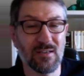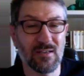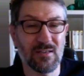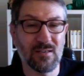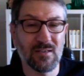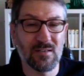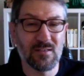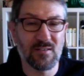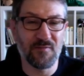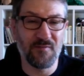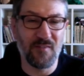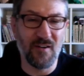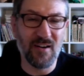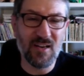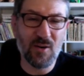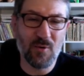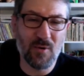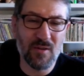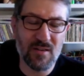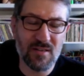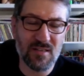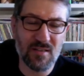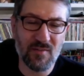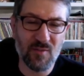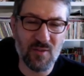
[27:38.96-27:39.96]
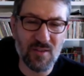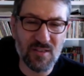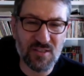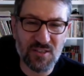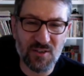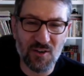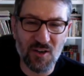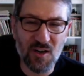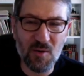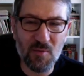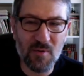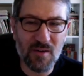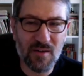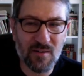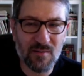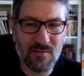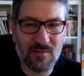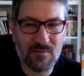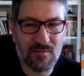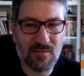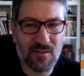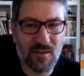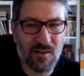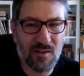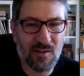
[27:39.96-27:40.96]
It's funny when this tournament,
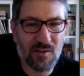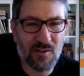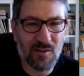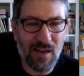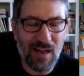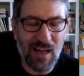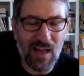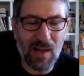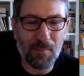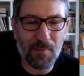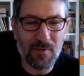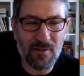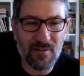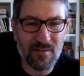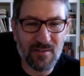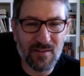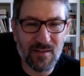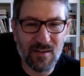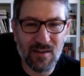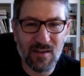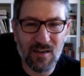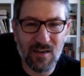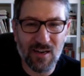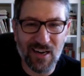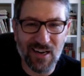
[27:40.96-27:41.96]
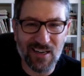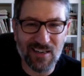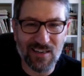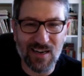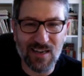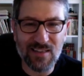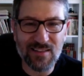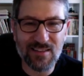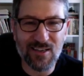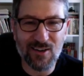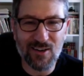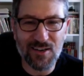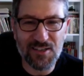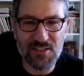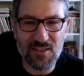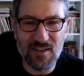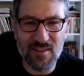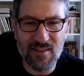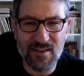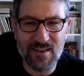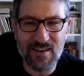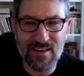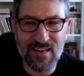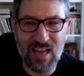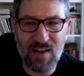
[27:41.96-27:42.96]
happened, I got there, I saw
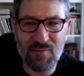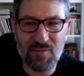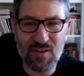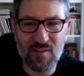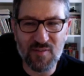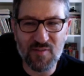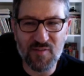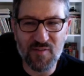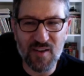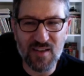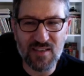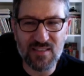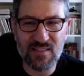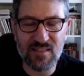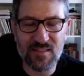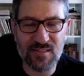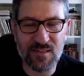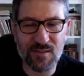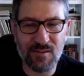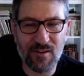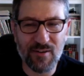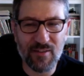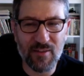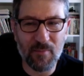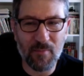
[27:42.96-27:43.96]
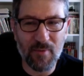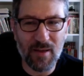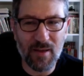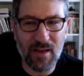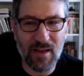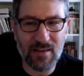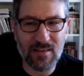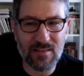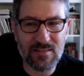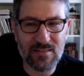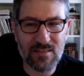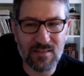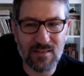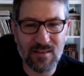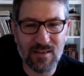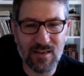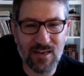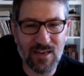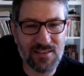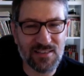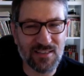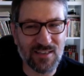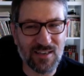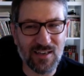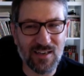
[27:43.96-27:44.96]
they didn't have any fences around the mats. And
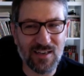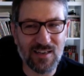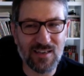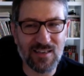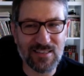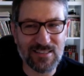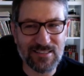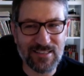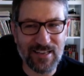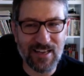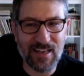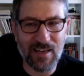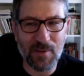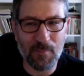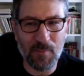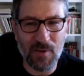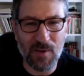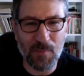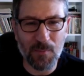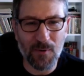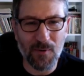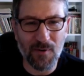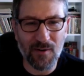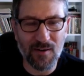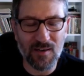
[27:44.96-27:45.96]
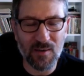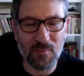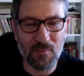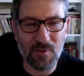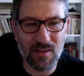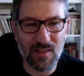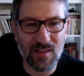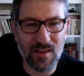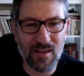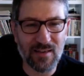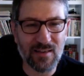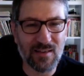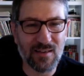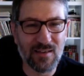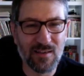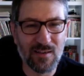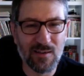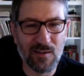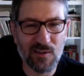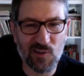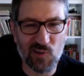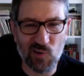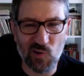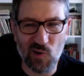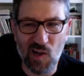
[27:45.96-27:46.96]
I was like, oh, damn, people are going to be
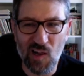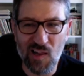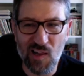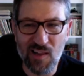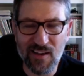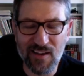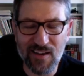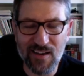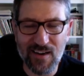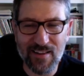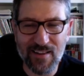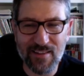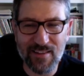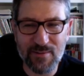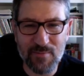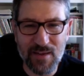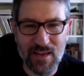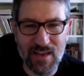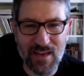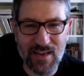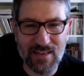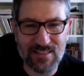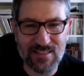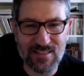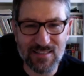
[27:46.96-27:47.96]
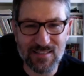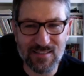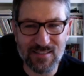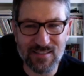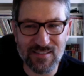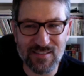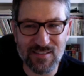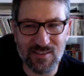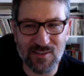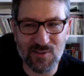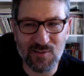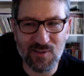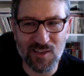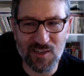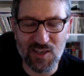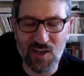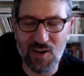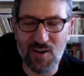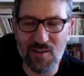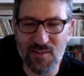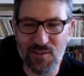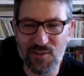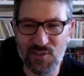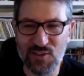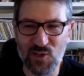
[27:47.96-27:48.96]
crawling onto the mats. And, I
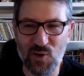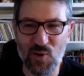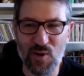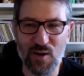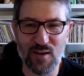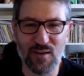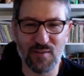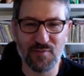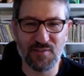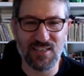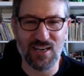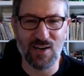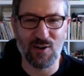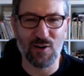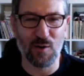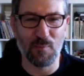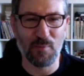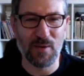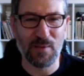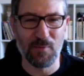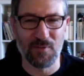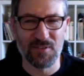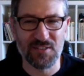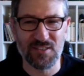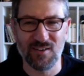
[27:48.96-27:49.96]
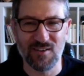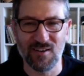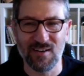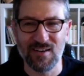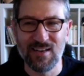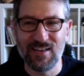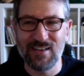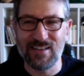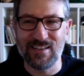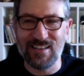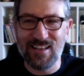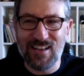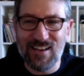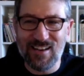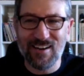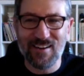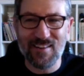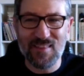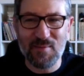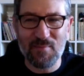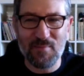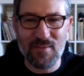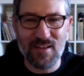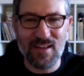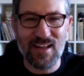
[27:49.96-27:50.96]
call it the donut of terror. People start kneeling on
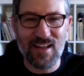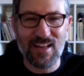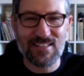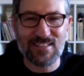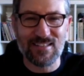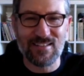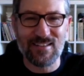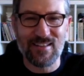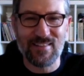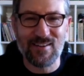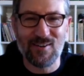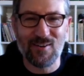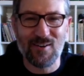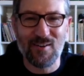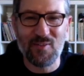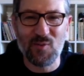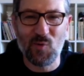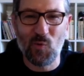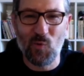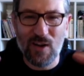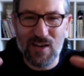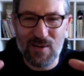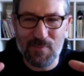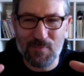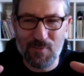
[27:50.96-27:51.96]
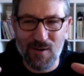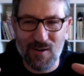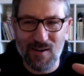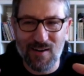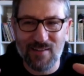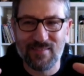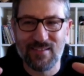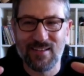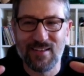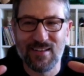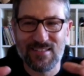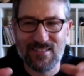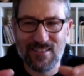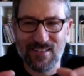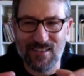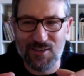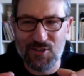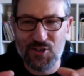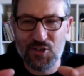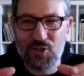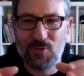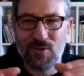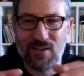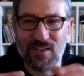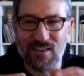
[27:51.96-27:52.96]
the mats, and then they're on the white part, and it's like a
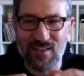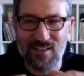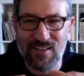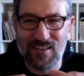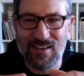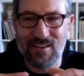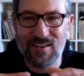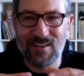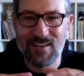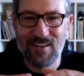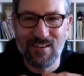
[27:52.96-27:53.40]
shrinking,